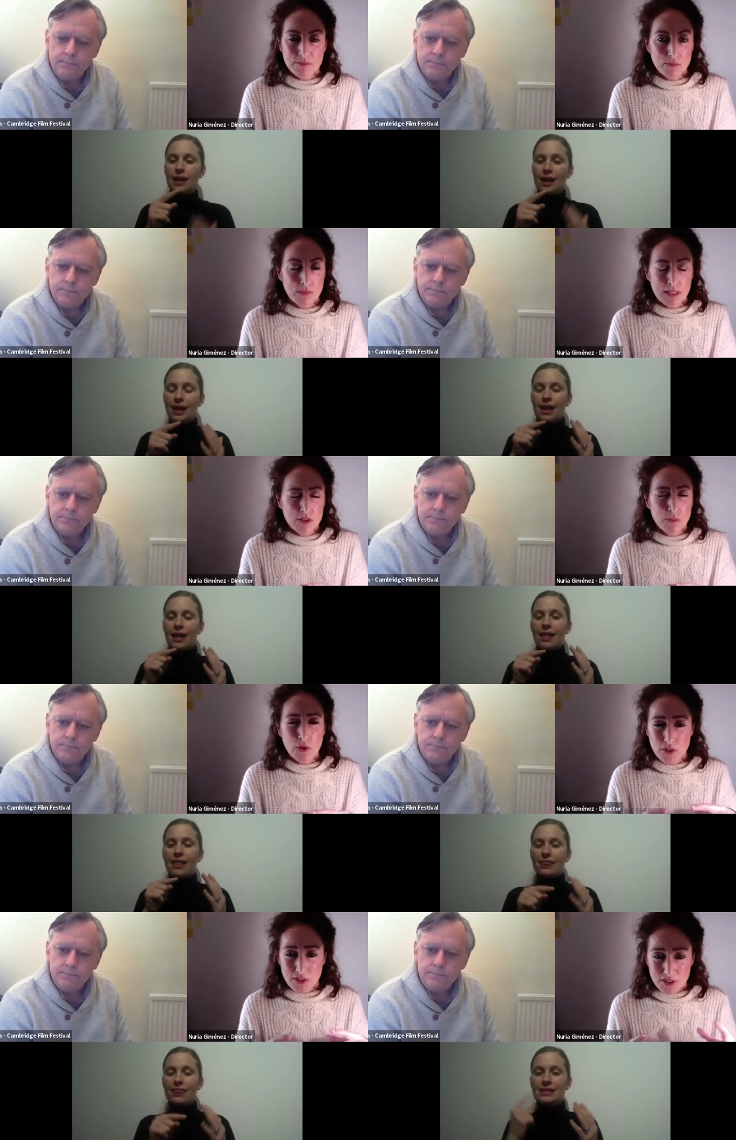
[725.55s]
Speaker 1: much
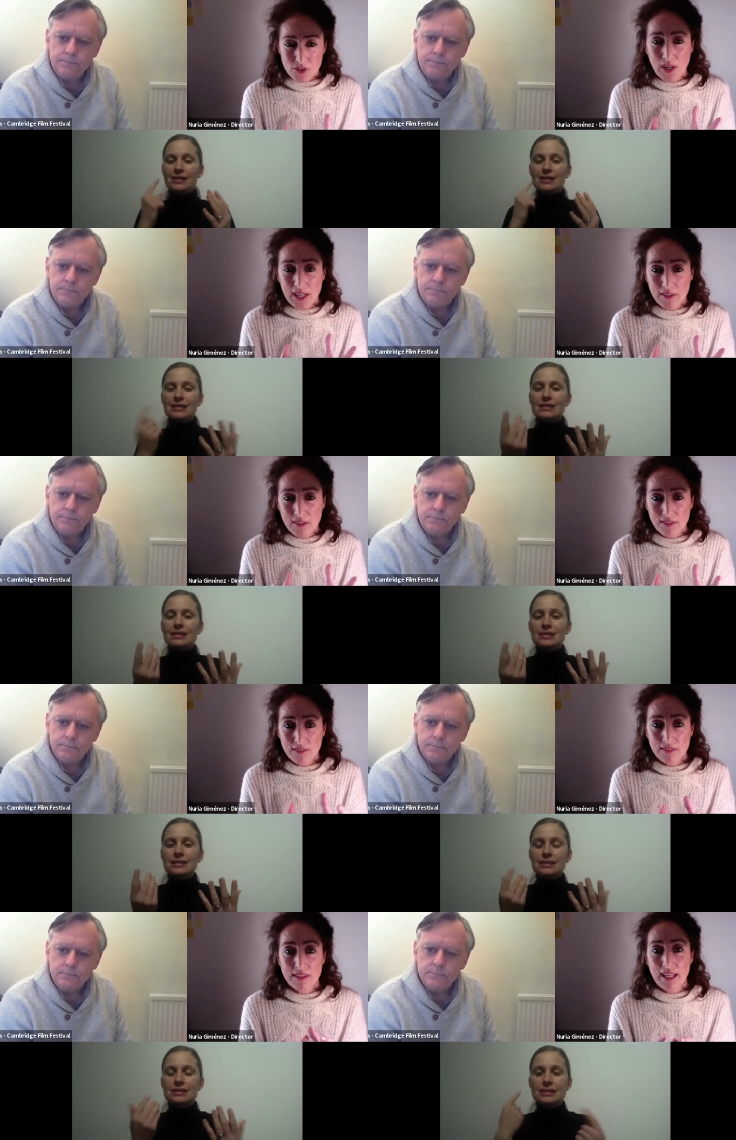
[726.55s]
more strength
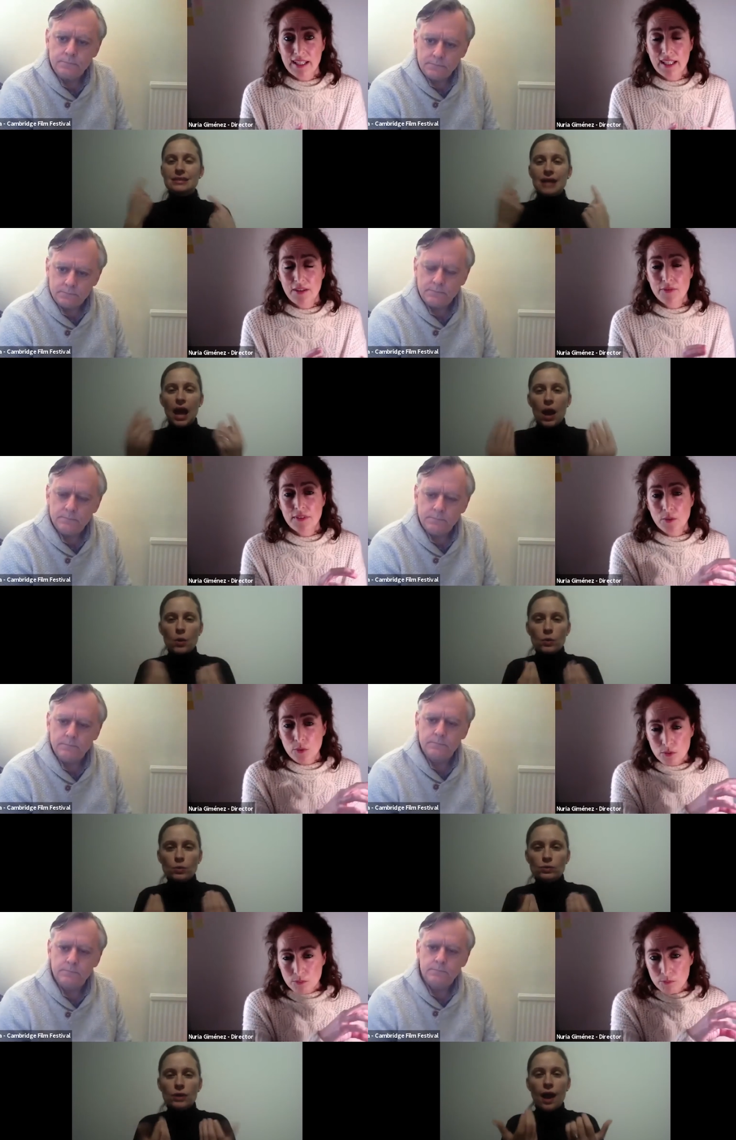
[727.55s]
than if there
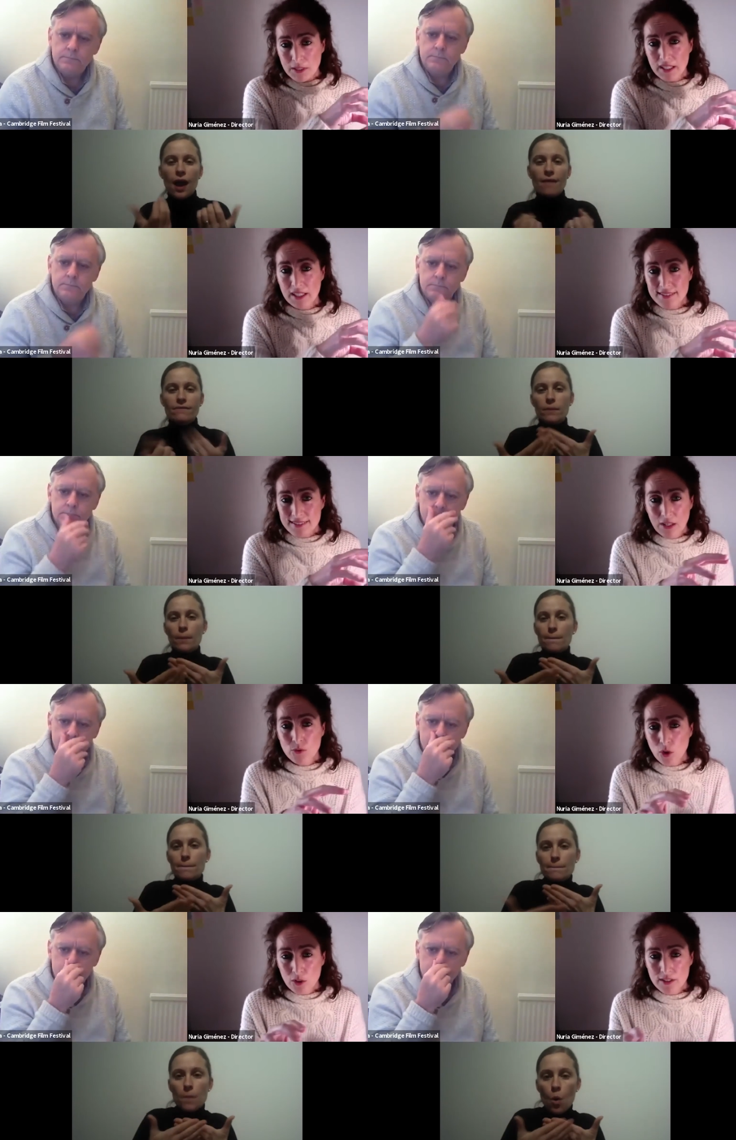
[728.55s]
would be
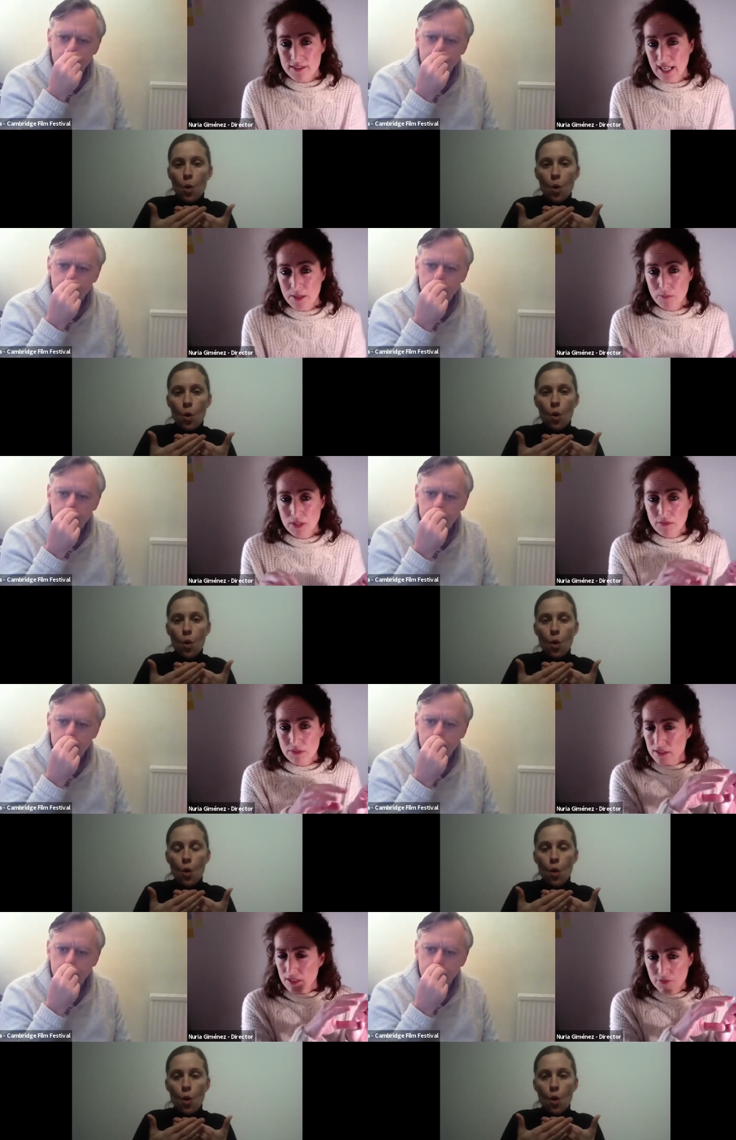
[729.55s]
sound all the time,
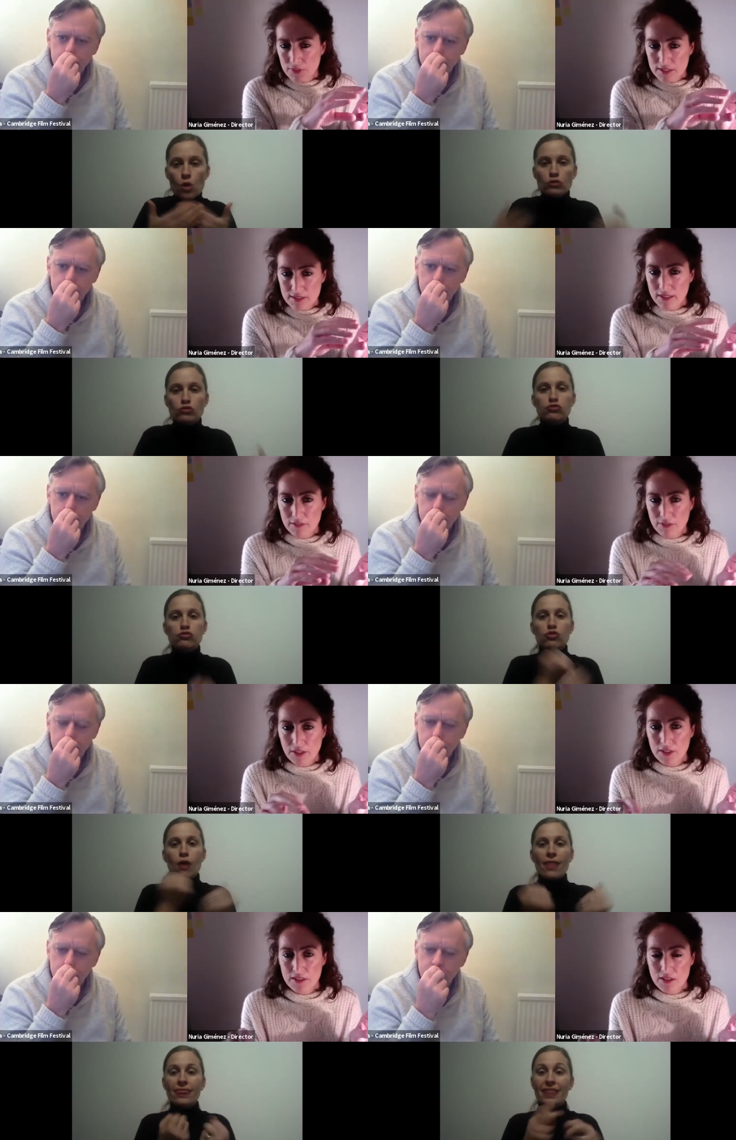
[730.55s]
even if it's a
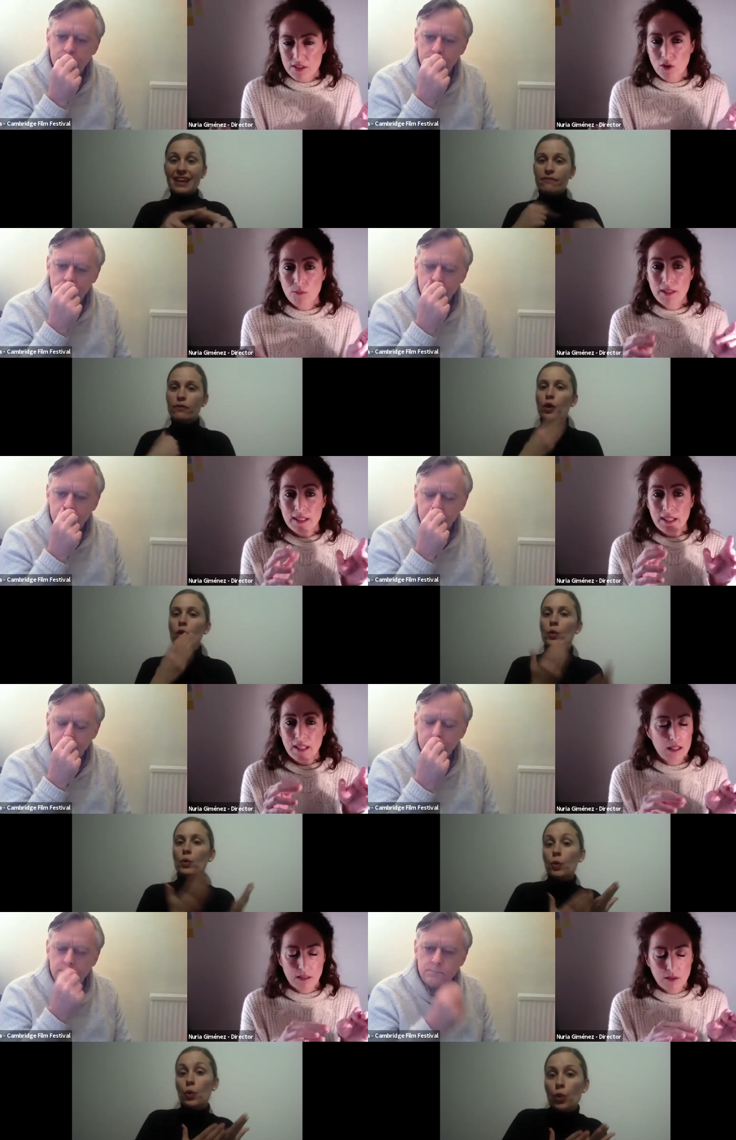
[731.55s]
very slow but
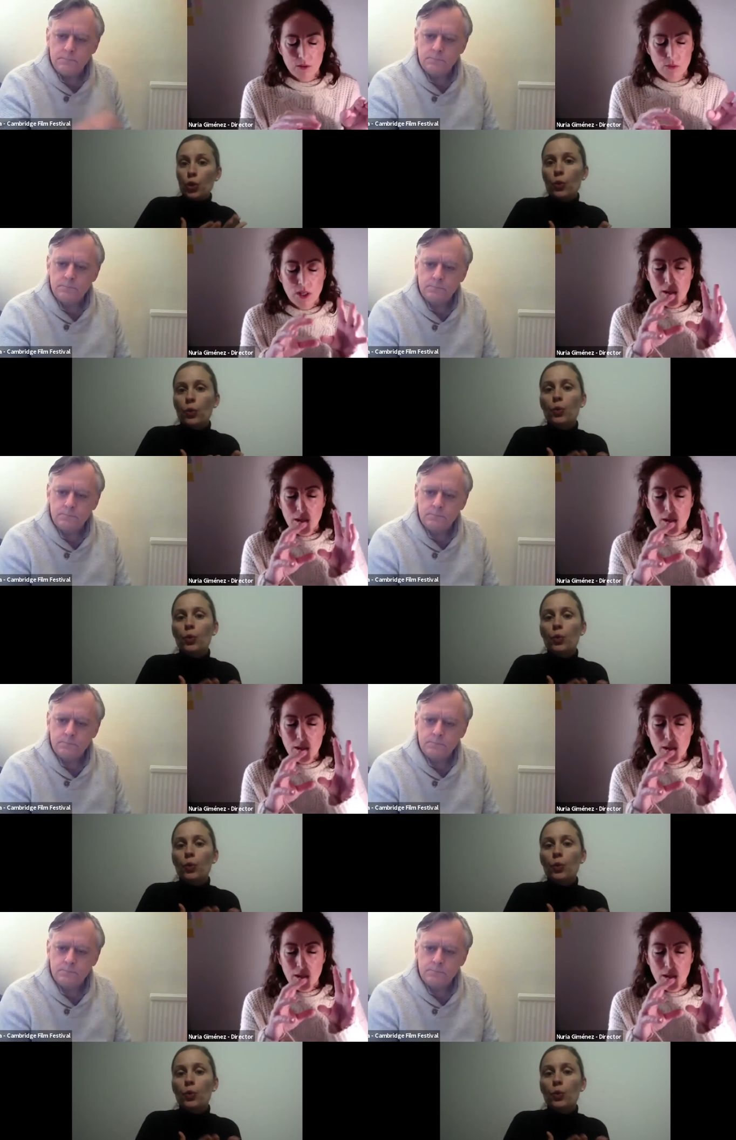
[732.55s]
uh, low.